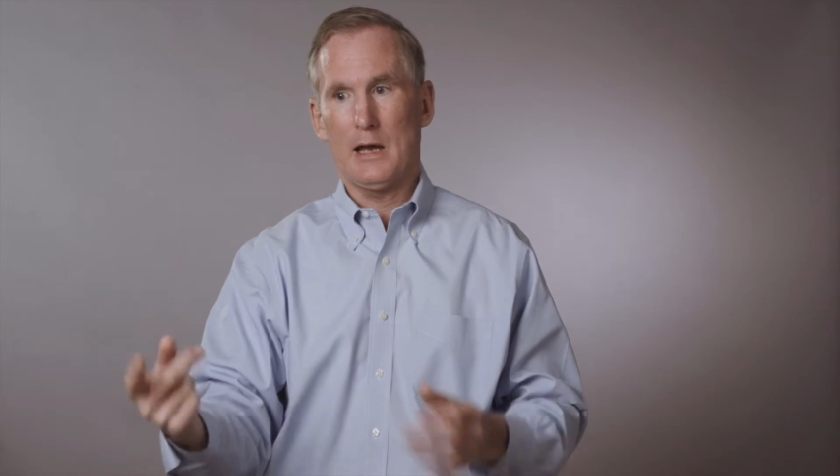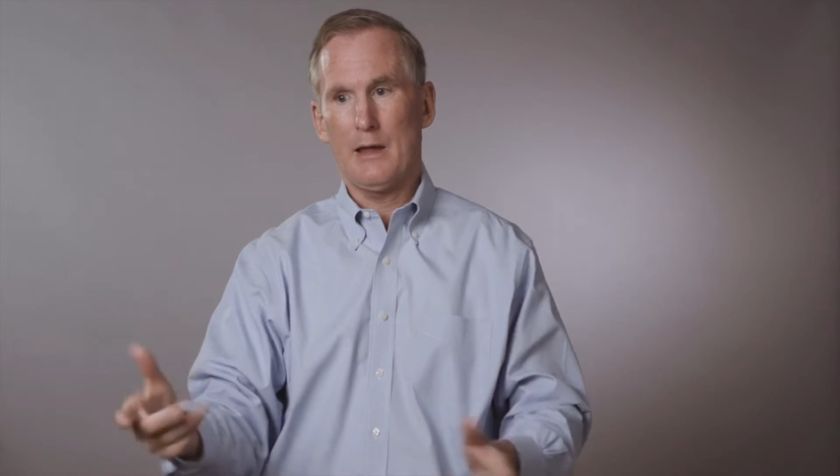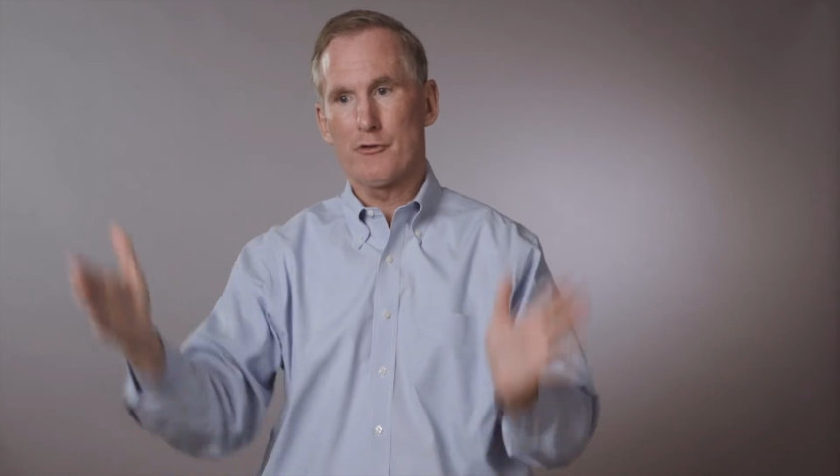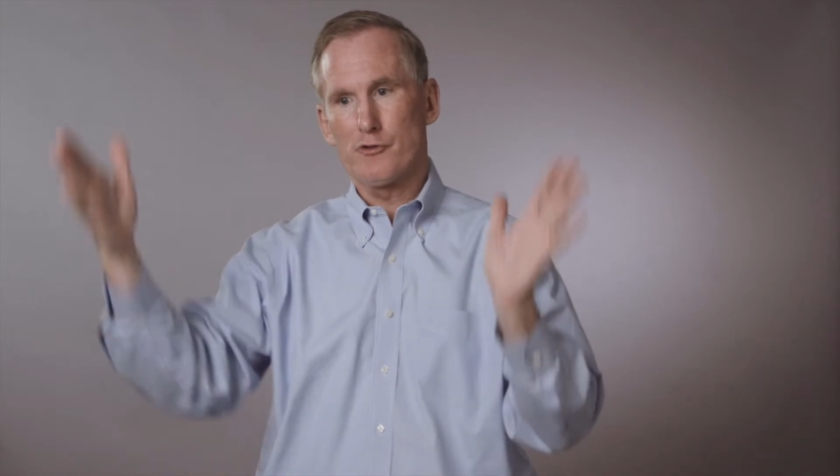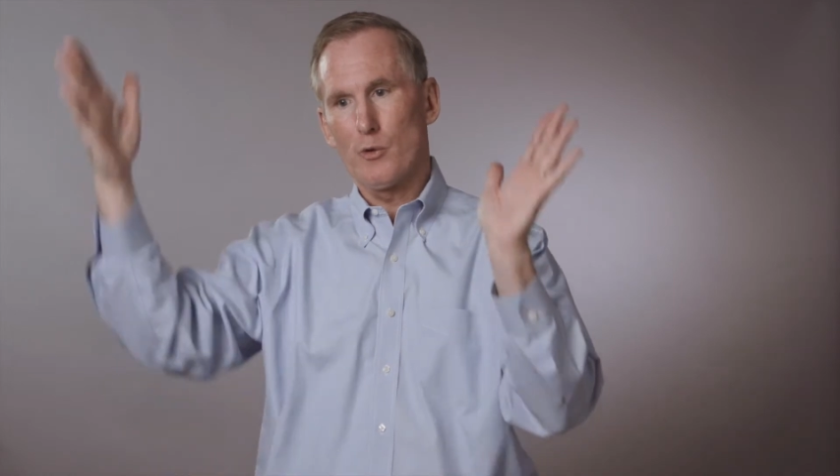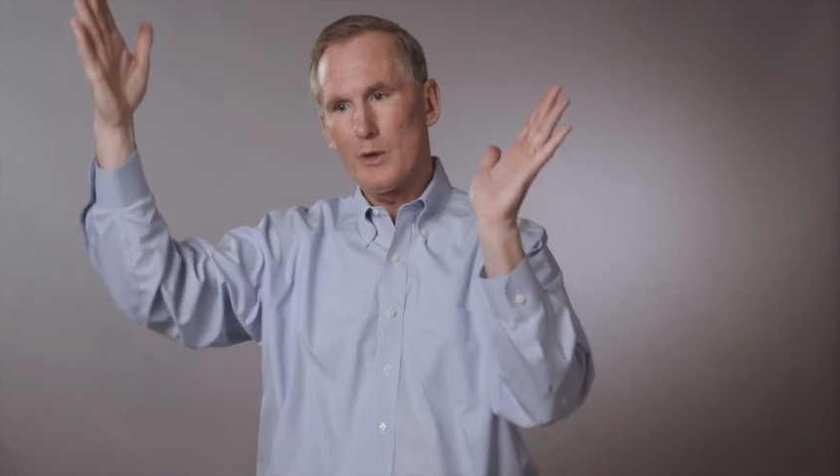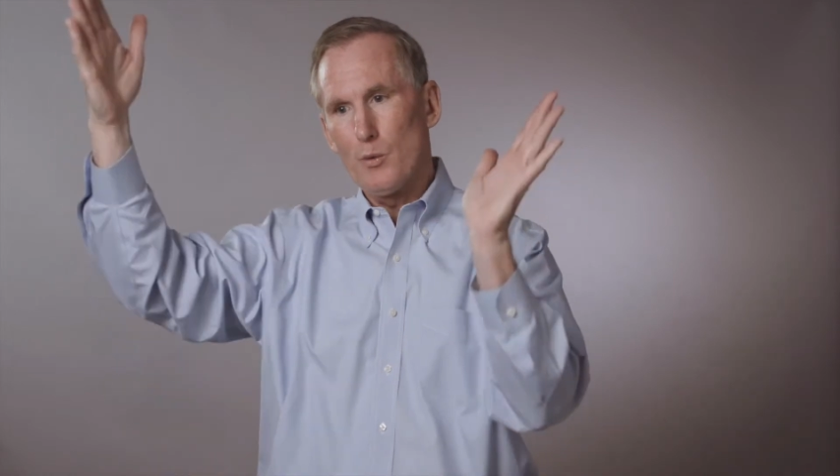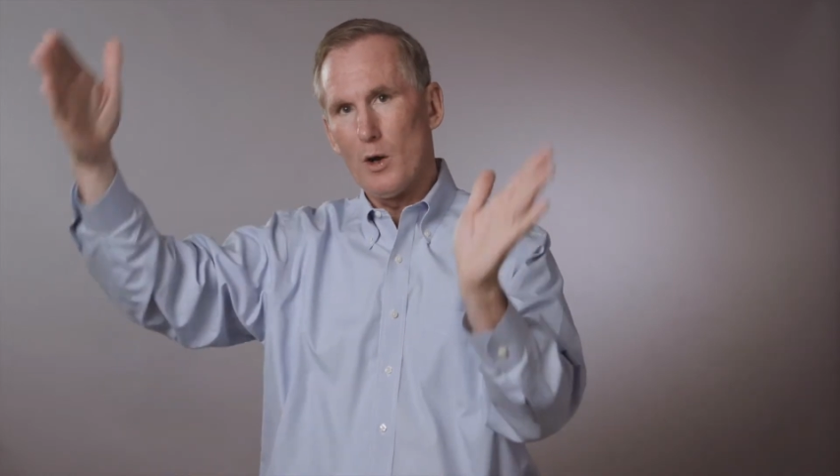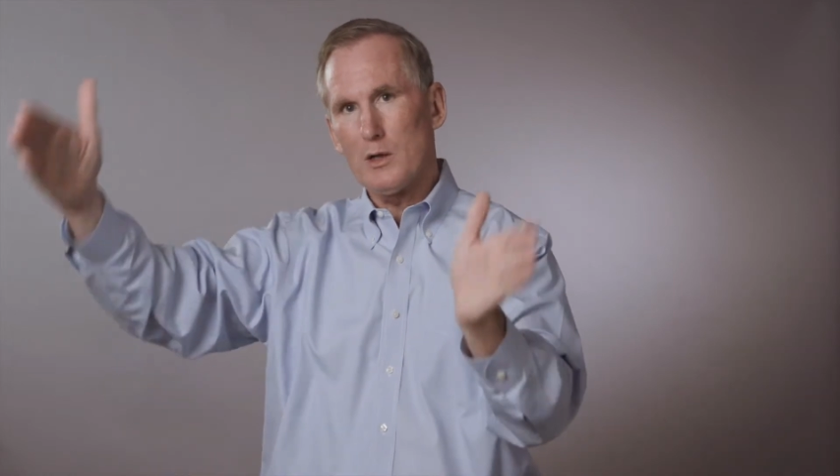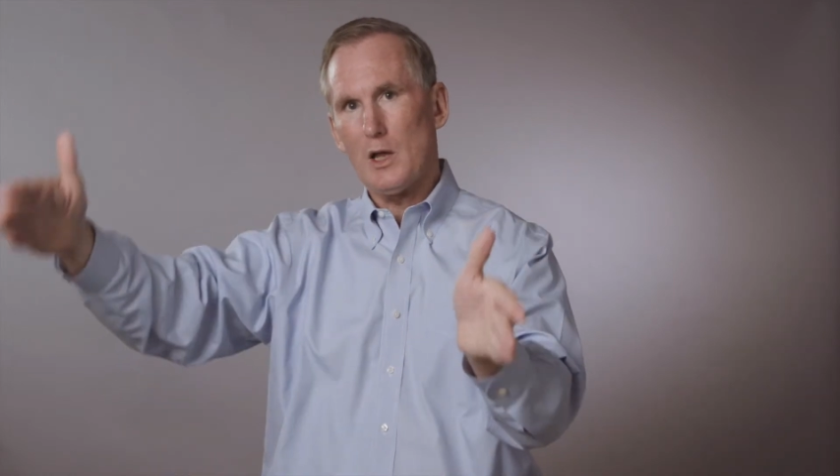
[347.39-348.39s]
and there's only
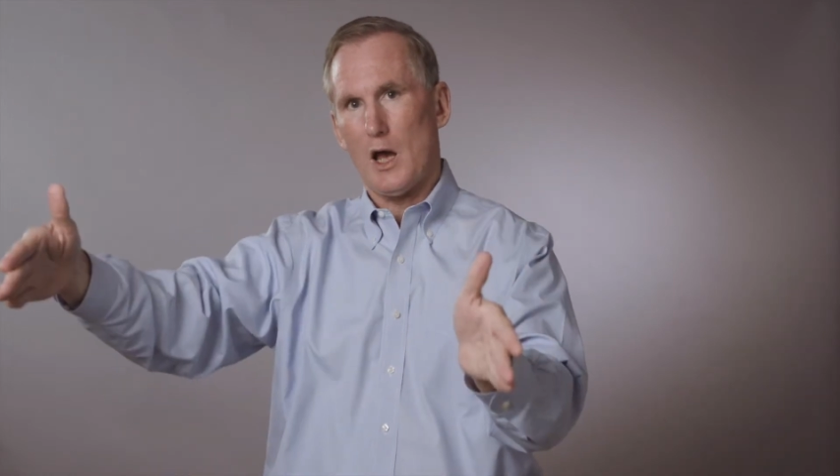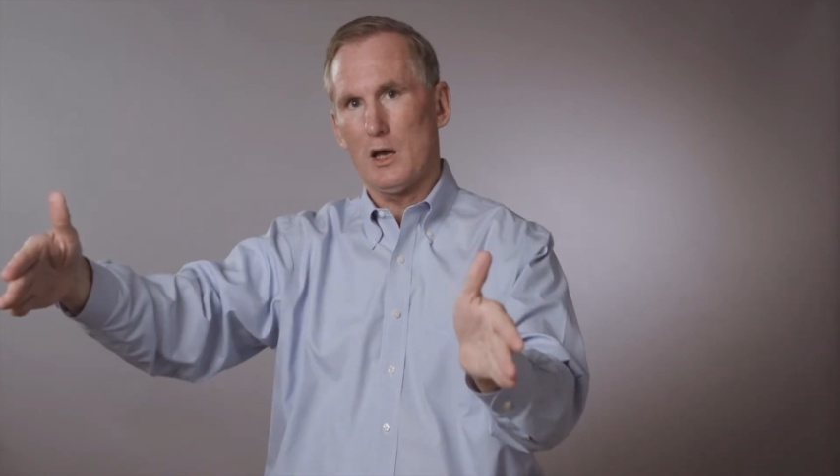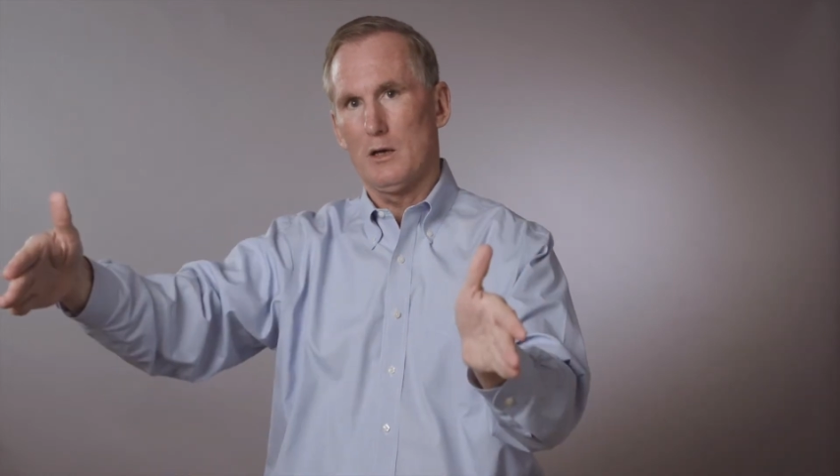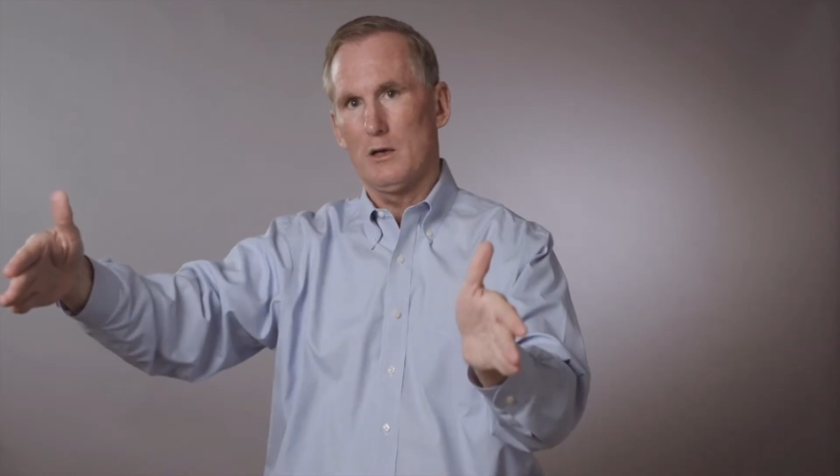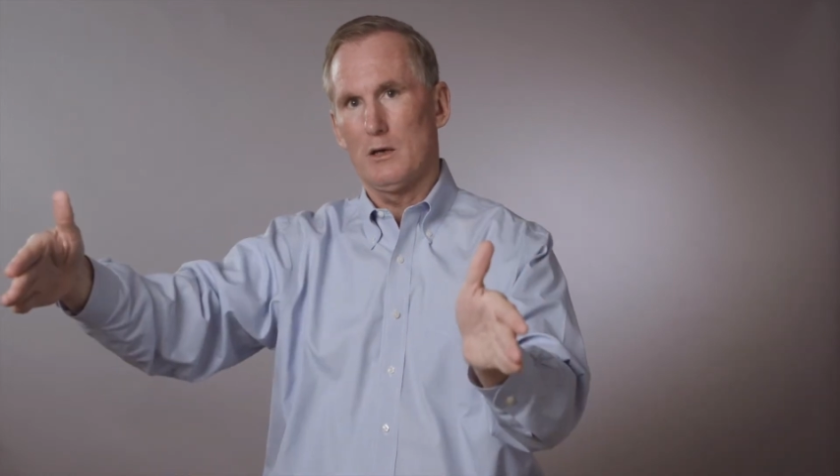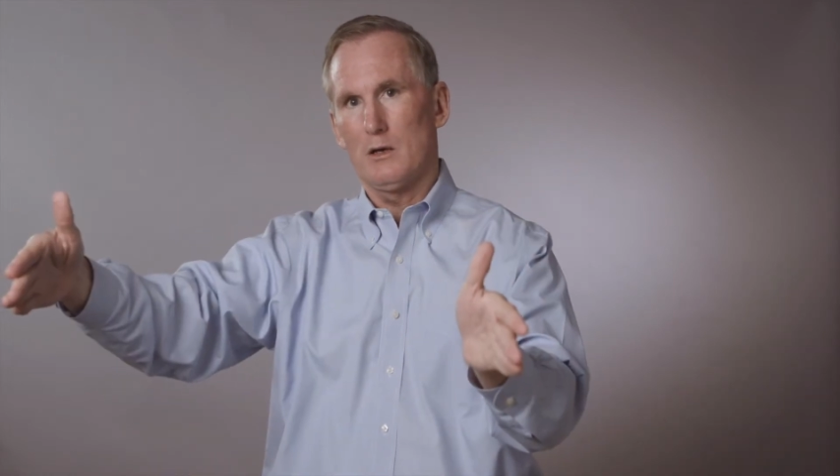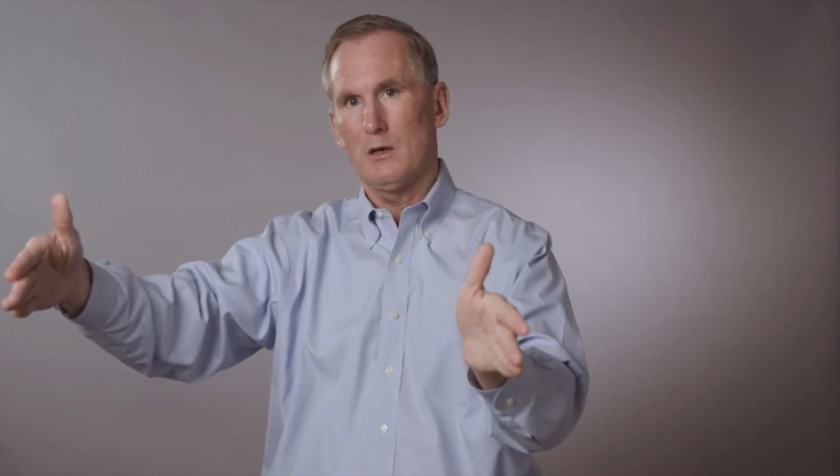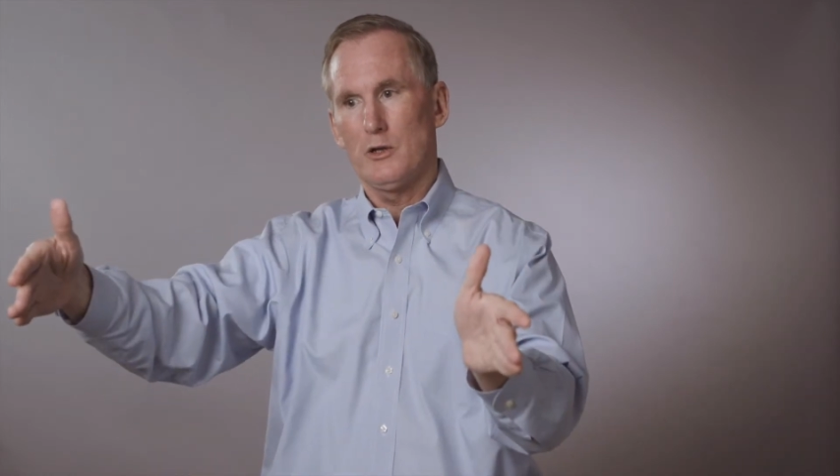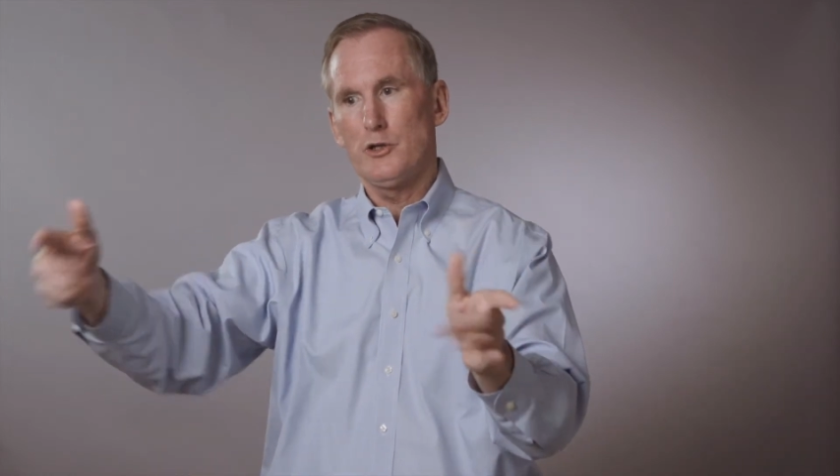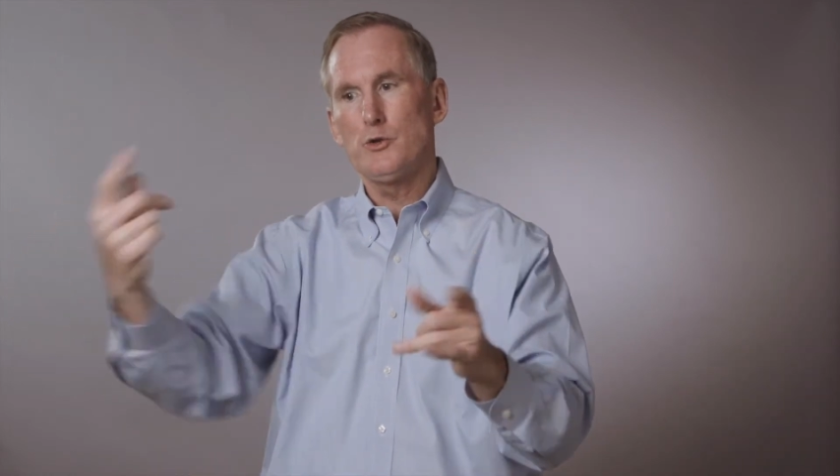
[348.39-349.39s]
one day,
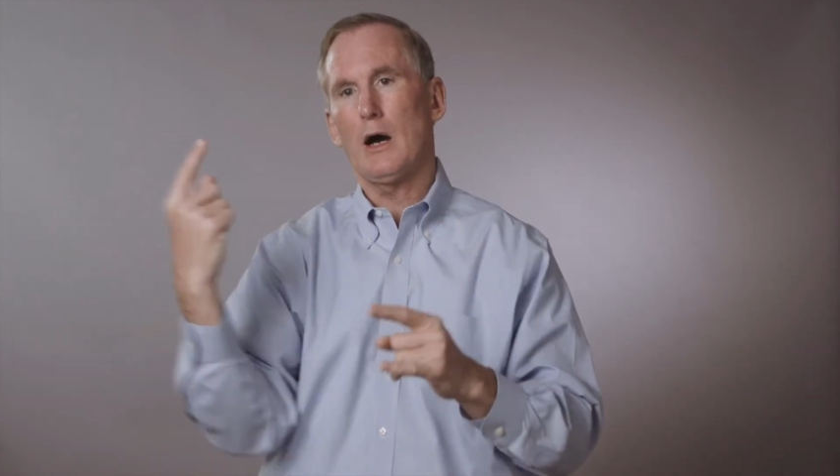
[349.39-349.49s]
you